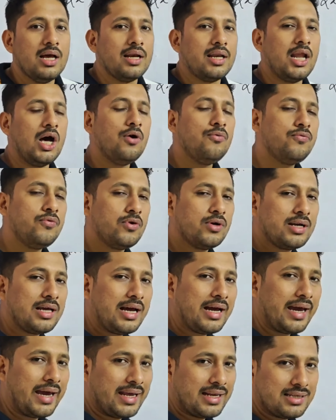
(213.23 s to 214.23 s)
Now for the
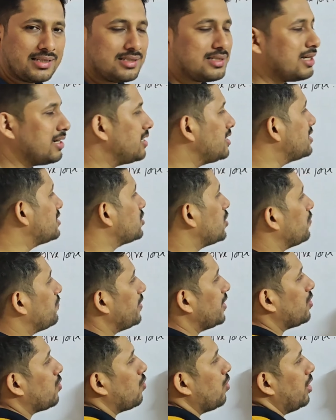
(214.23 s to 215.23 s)
answers of
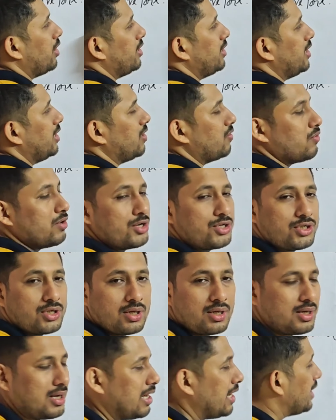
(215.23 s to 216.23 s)
a quadratic
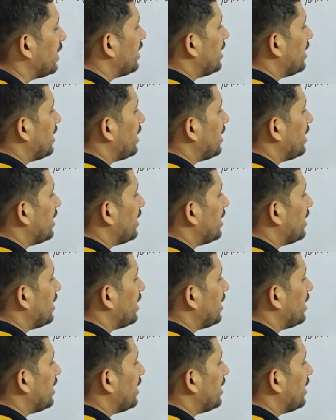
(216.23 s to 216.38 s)
equation,